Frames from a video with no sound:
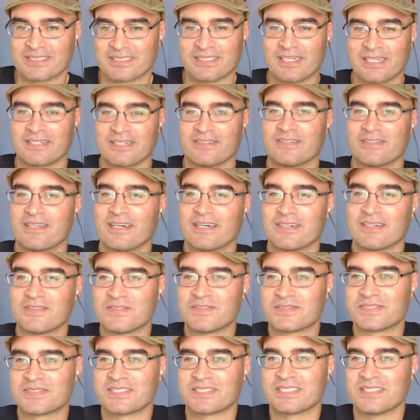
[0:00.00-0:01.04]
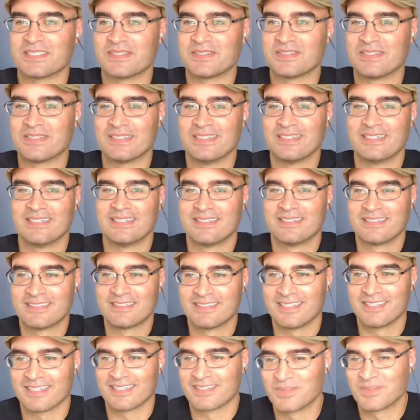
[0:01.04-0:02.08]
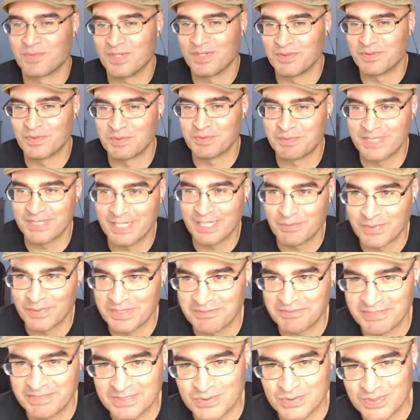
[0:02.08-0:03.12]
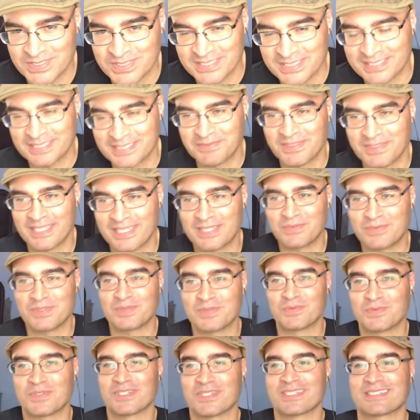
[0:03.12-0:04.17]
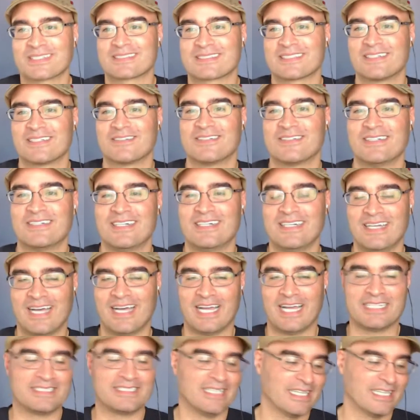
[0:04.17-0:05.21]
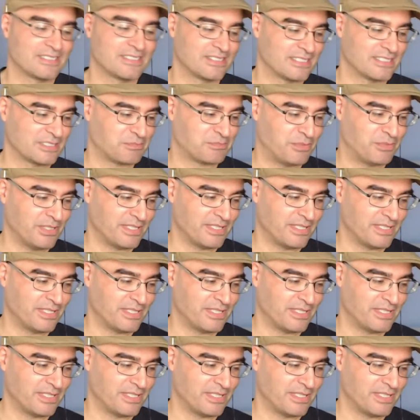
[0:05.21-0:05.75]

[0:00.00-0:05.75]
So I don't see like what would be up with the visual system that it wouldn't work. So I should just